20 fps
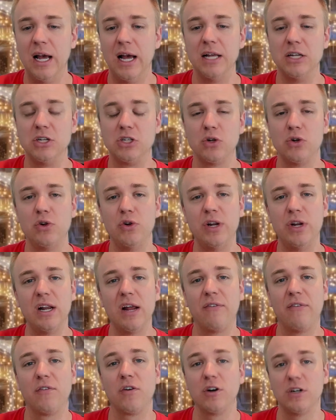And so you need
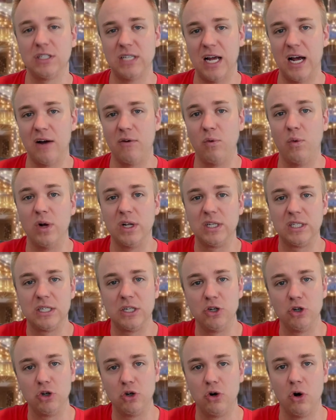to first have what's
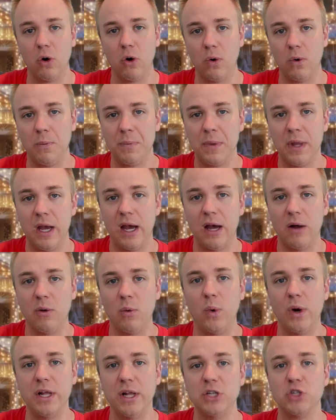your goal
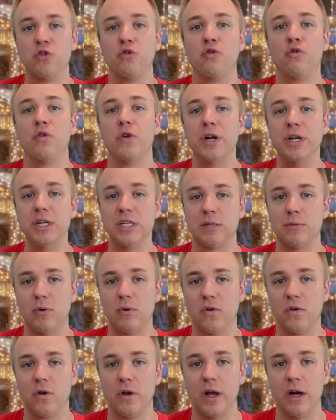and what is
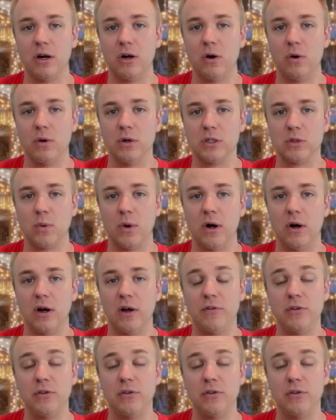reasonable for that goal as well.